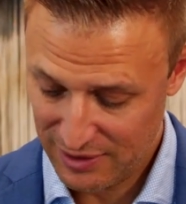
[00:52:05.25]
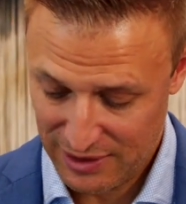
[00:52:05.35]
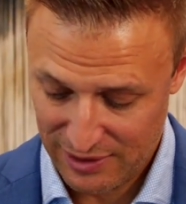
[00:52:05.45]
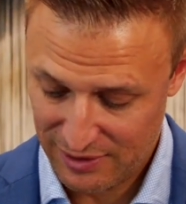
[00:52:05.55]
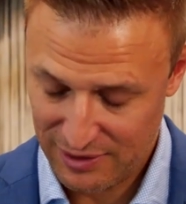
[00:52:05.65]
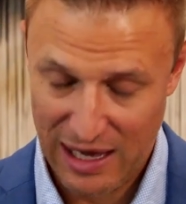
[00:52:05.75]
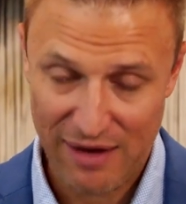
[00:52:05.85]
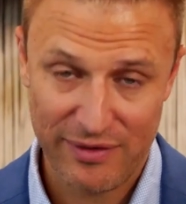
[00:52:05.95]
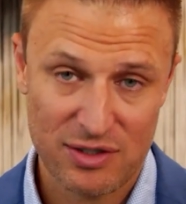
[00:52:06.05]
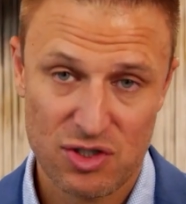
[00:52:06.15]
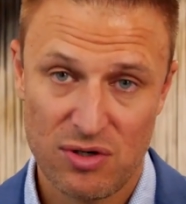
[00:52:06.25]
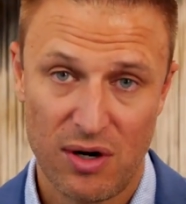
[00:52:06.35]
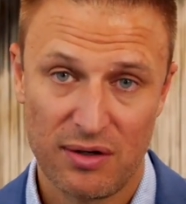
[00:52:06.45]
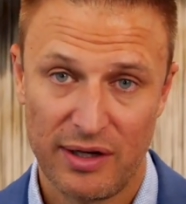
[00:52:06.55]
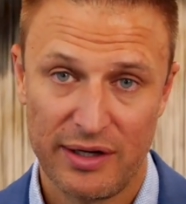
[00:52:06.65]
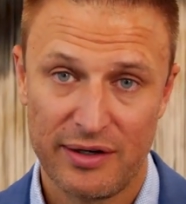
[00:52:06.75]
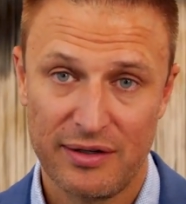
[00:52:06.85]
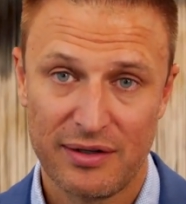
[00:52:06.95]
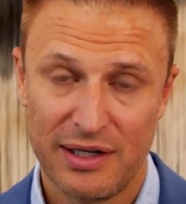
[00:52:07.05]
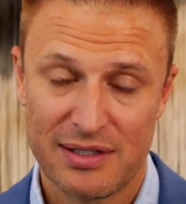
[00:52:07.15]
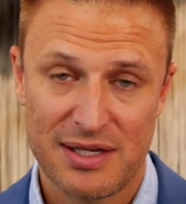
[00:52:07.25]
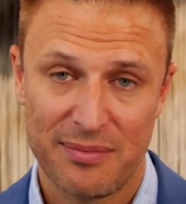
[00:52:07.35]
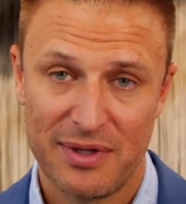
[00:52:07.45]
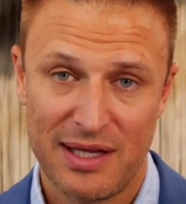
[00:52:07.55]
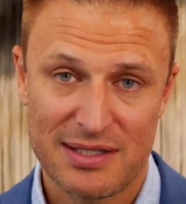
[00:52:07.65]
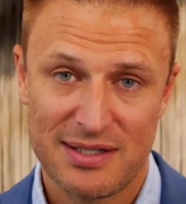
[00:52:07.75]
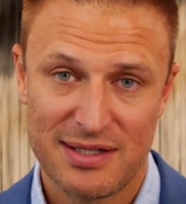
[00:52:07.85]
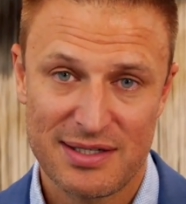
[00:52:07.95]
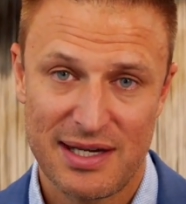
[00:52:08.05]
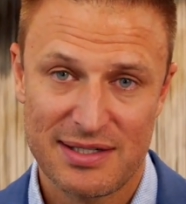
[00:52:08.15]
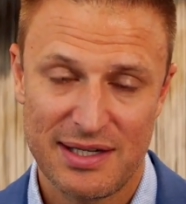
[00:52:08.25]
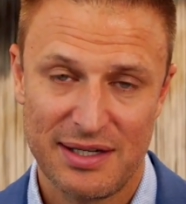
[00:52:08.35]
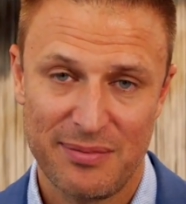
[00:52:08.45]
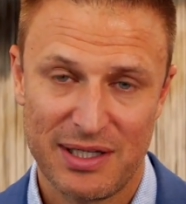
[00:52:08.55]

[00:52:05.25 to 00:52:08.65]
that having a strong leader is something that's a necessity,